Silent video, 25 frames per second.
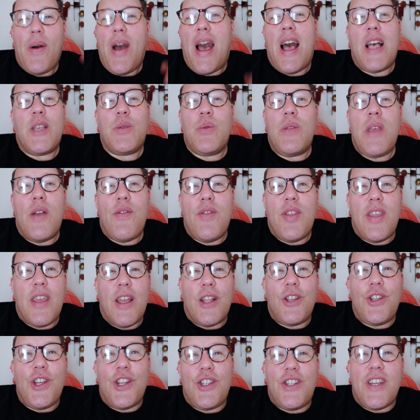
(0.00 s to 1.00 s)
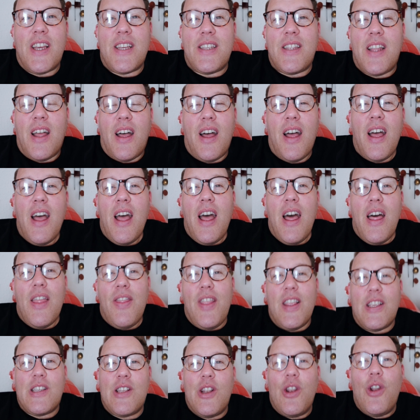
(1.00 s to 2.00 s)
As with everything at Chichester,
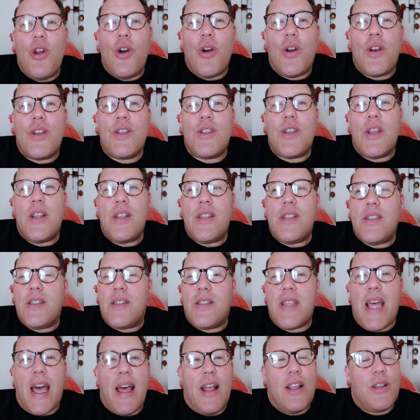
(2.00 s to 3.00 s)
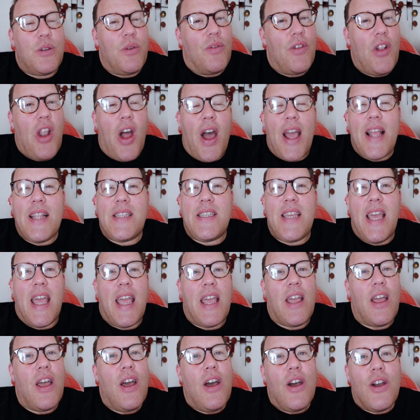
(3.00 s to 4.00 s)
this looks set, sort of
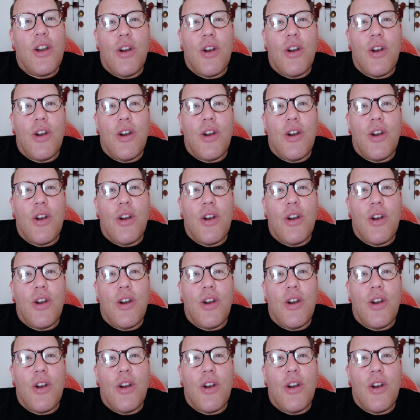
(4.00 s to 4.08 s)
lighting,